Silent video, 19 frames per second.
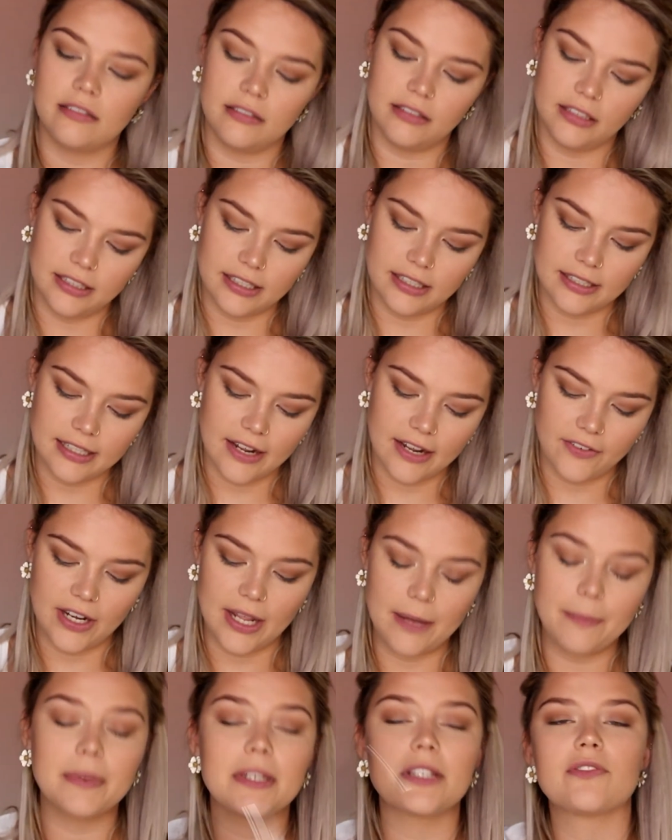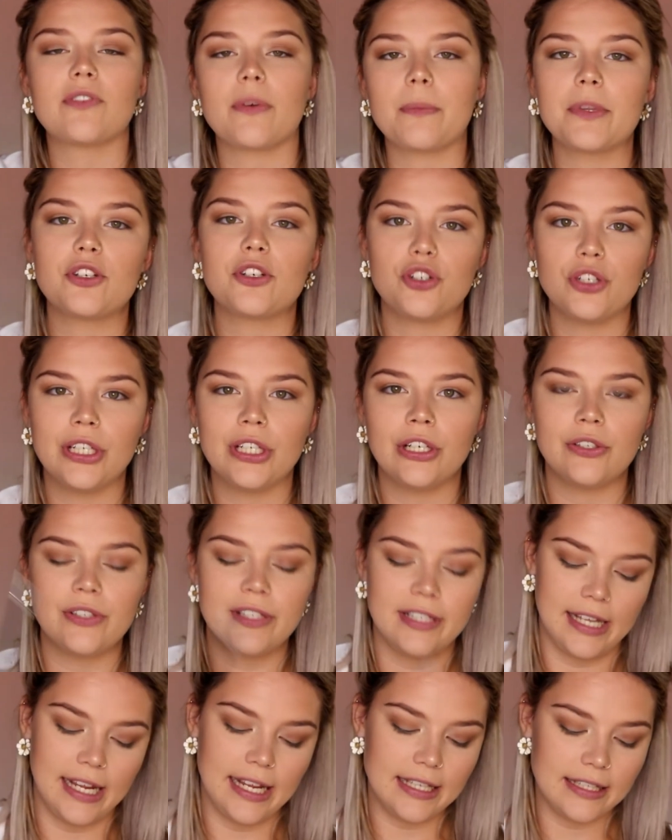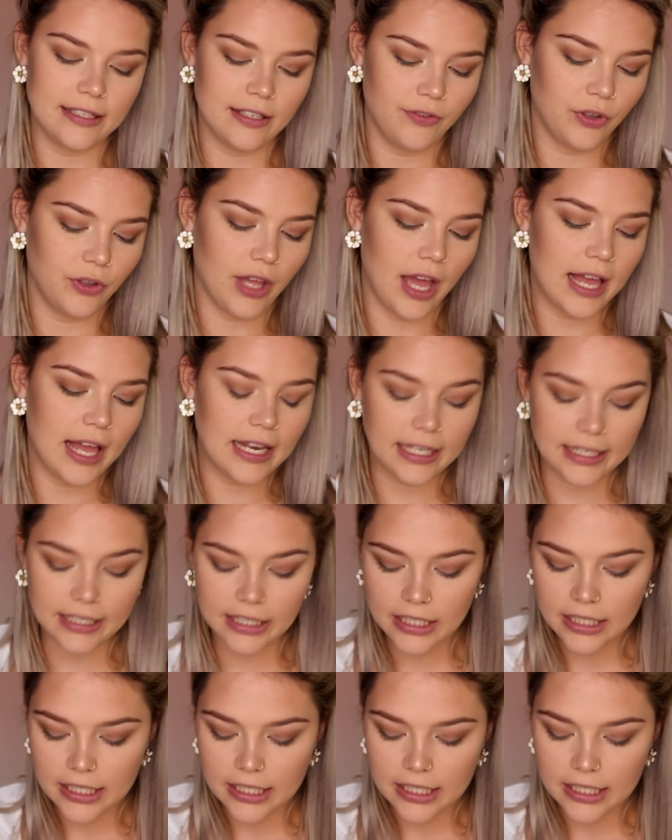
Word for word: this doesn't have a name, but it's from the Trio set for the eyeliner.